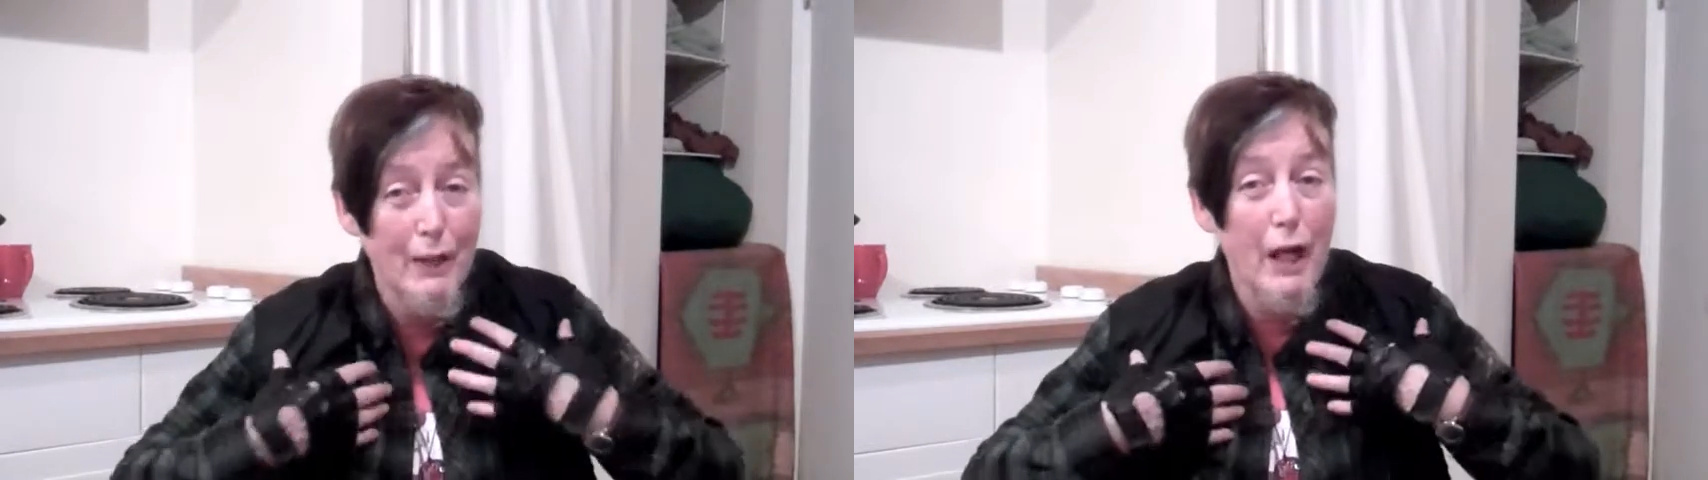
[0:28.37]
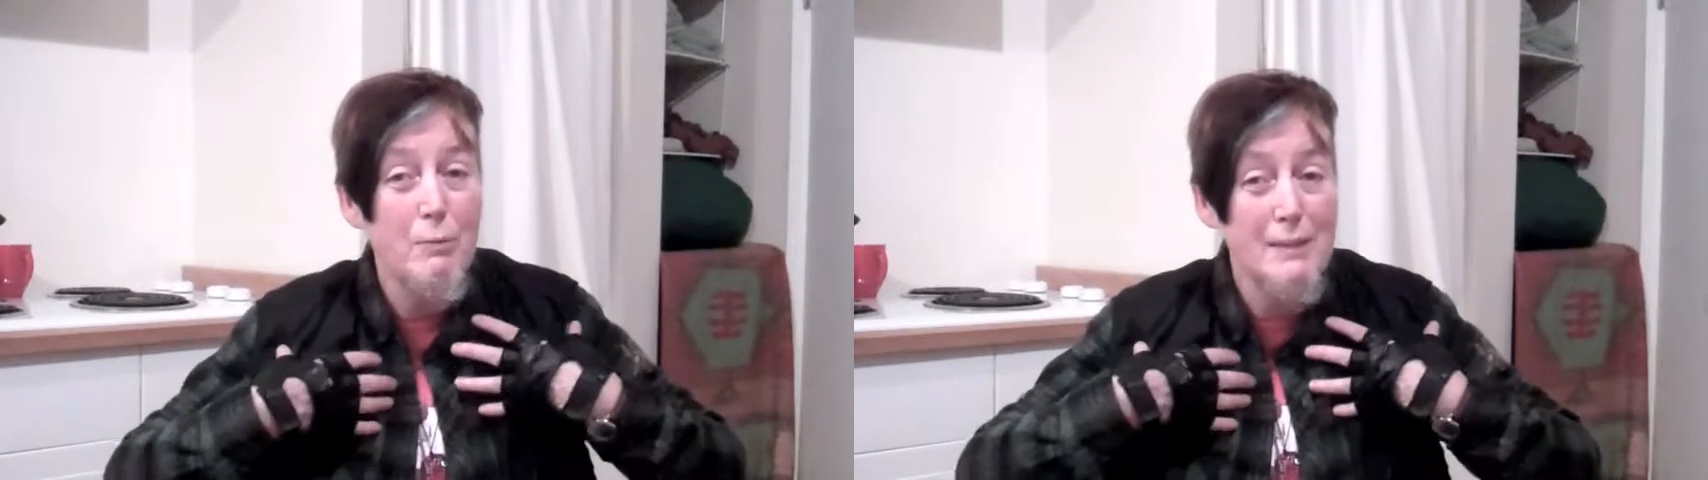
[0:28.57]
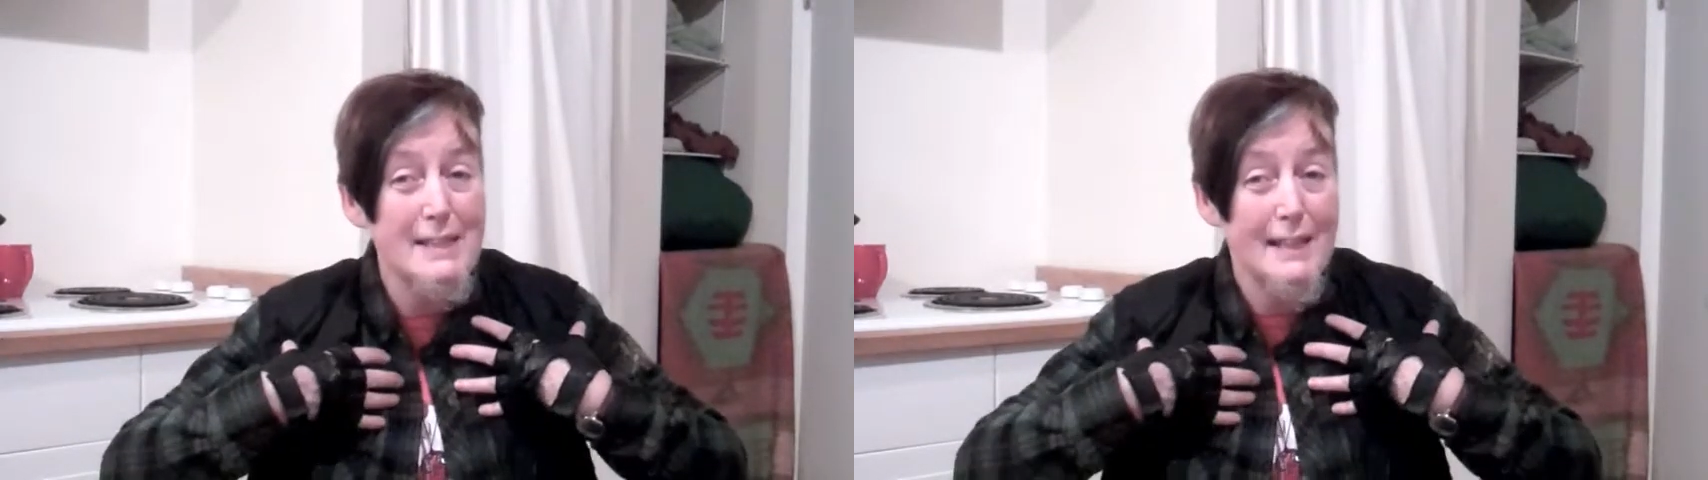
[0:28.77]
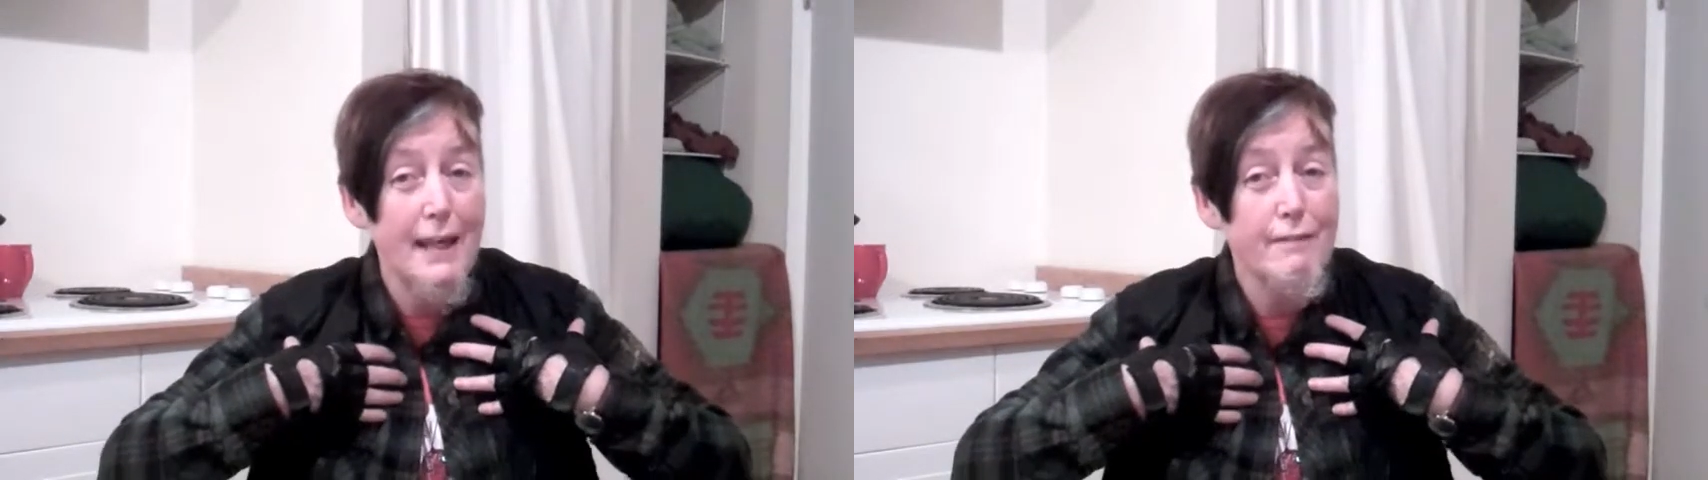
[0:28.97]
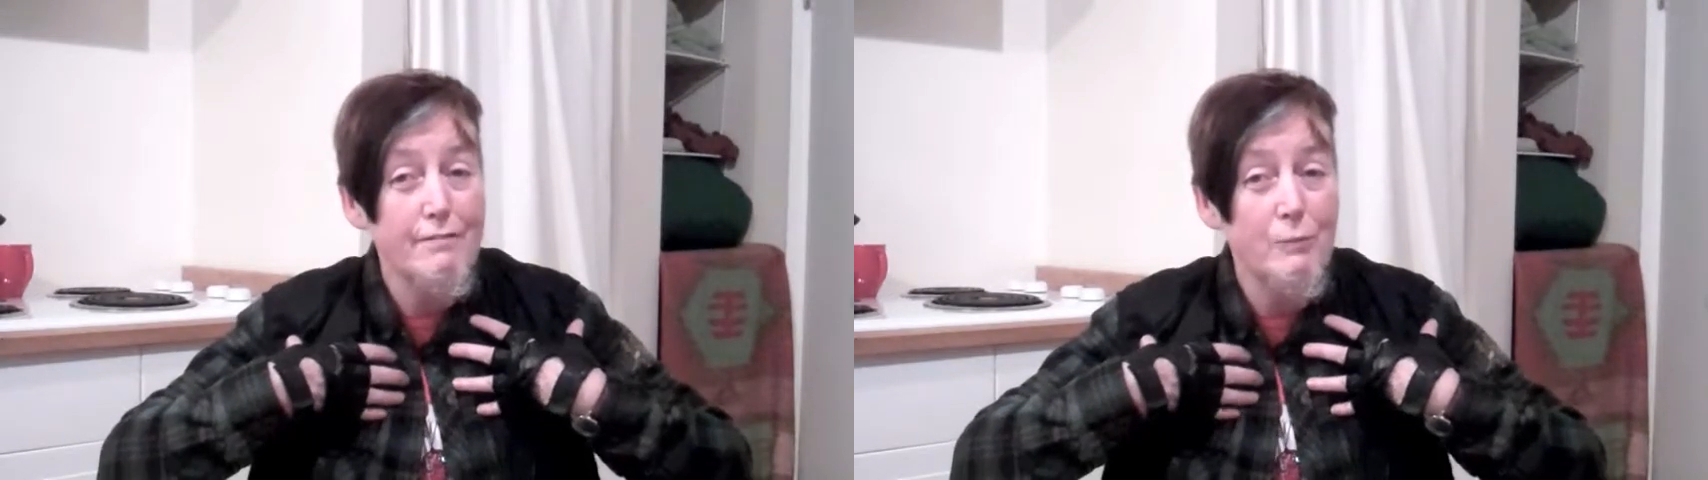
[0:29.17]
but I was
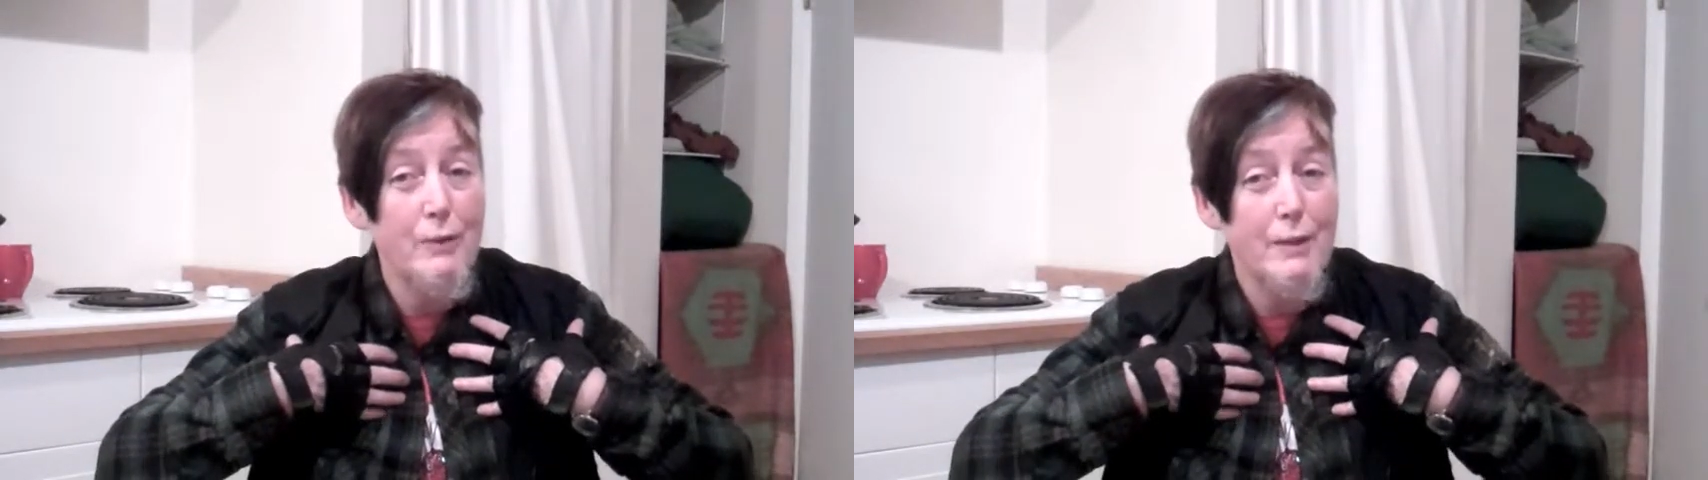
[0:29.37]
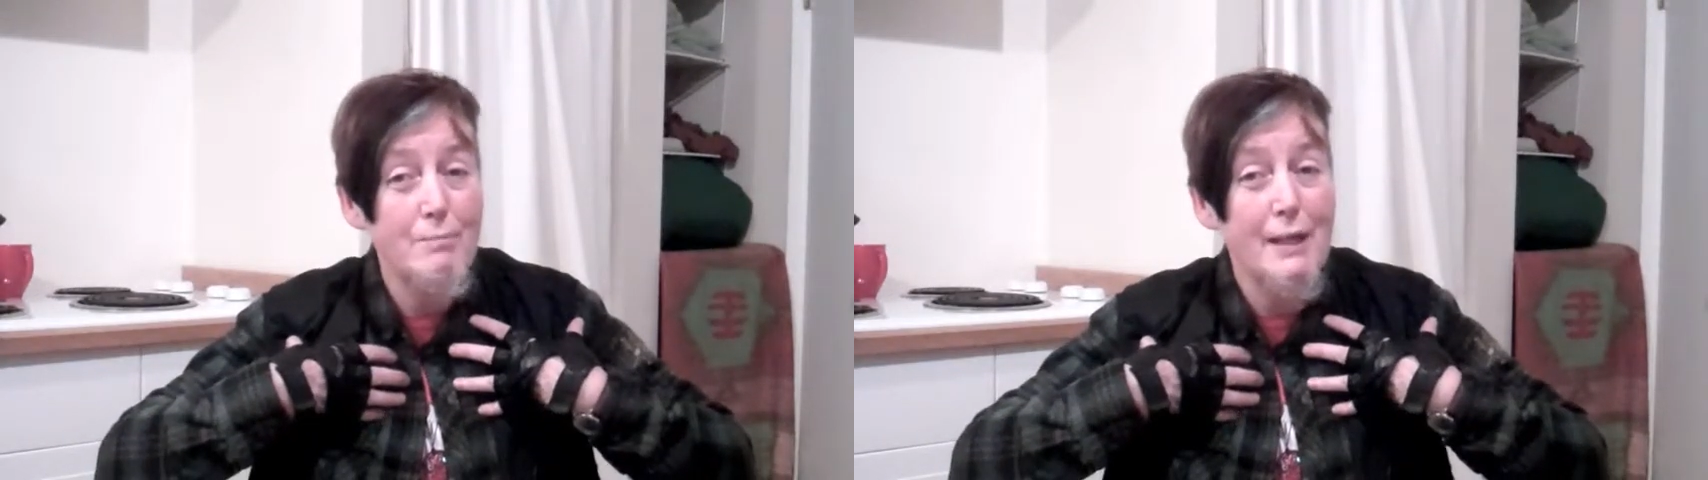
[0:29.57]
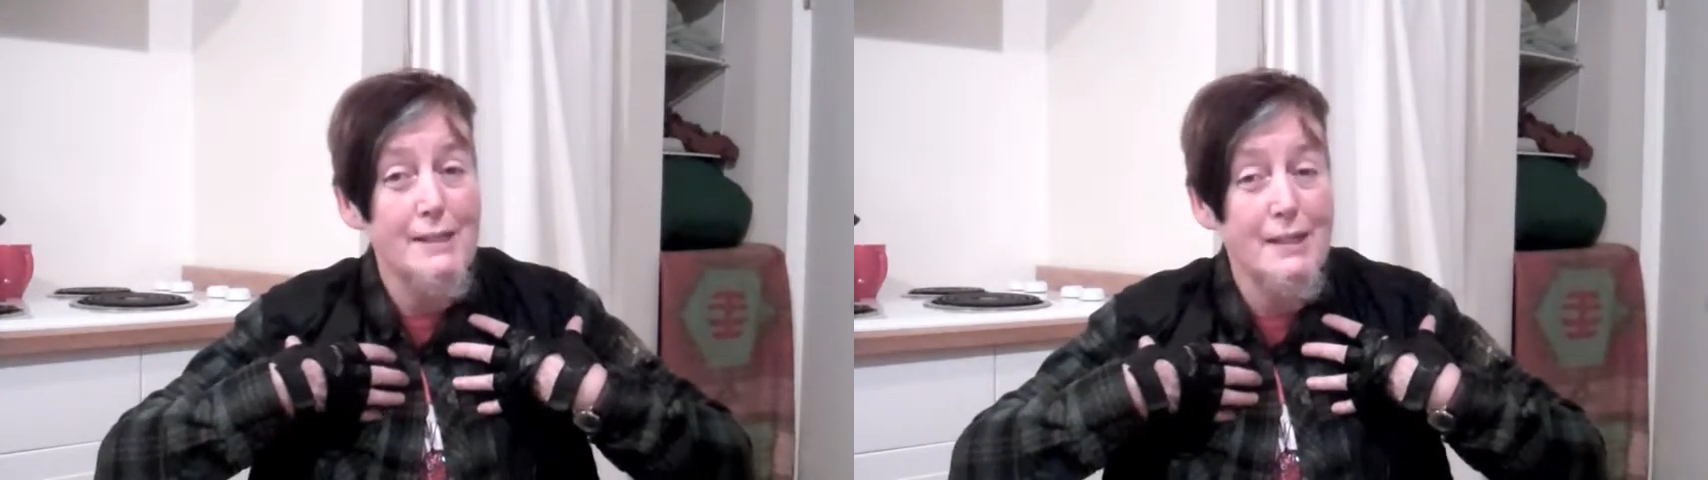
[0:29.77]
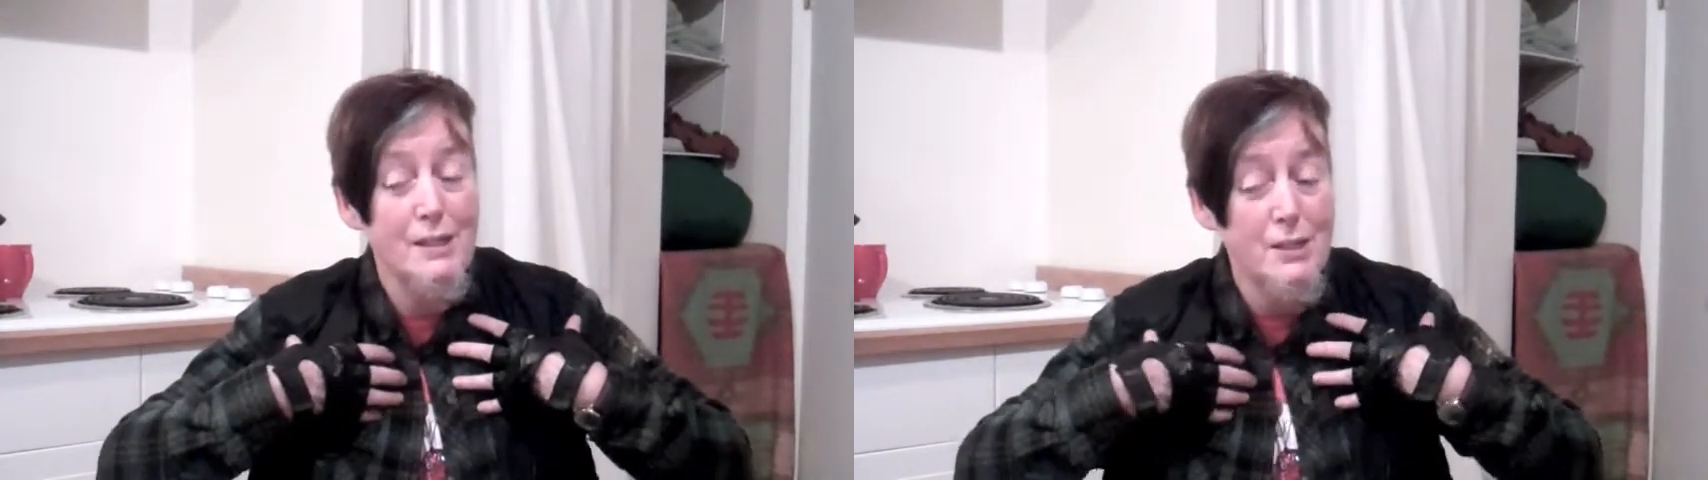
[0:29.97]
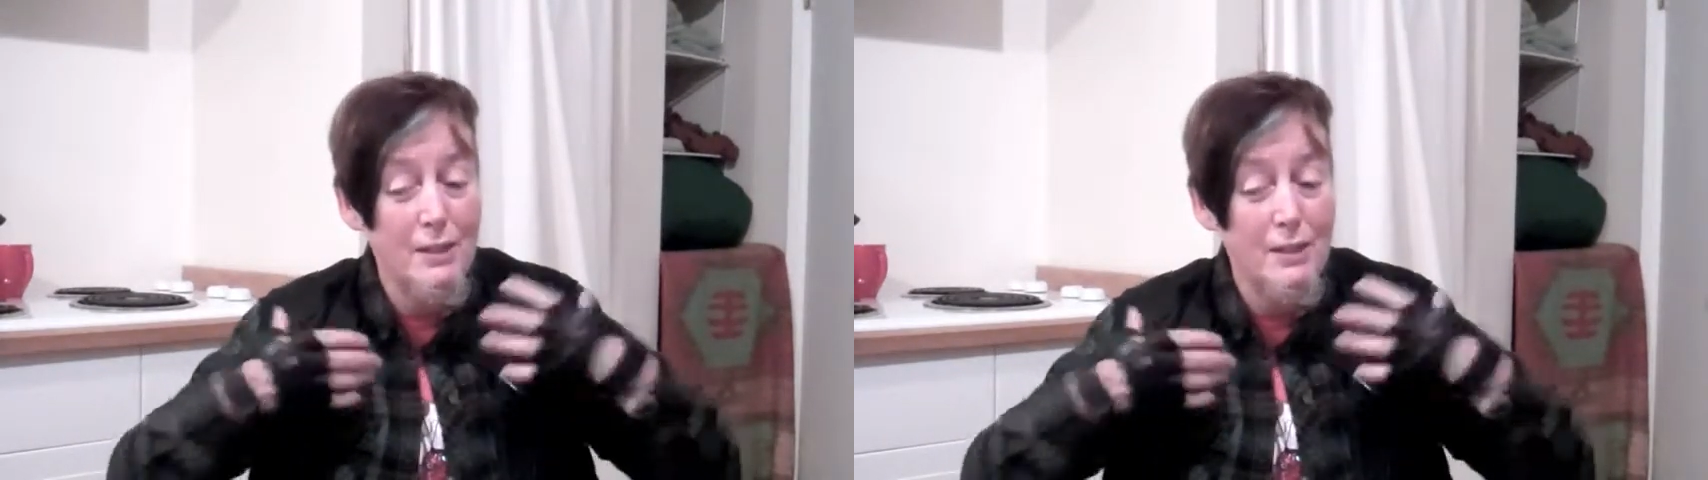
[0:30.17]
left with the message